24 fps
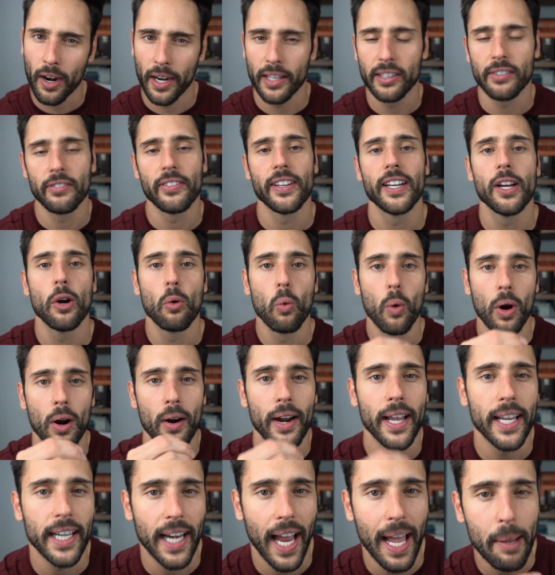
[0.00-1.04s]
RS video
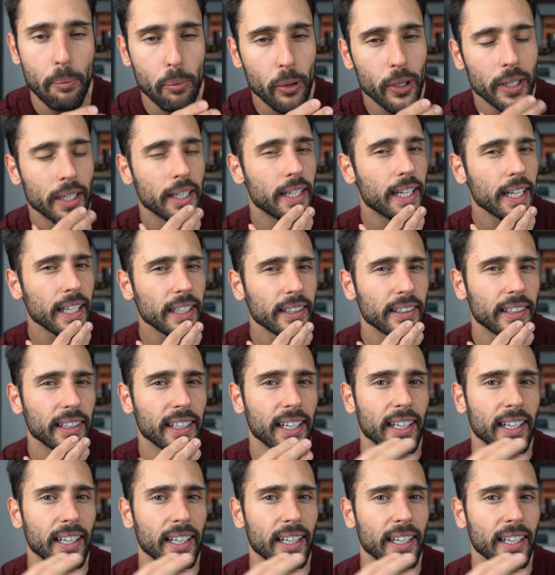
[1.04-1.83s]
wherein I predicted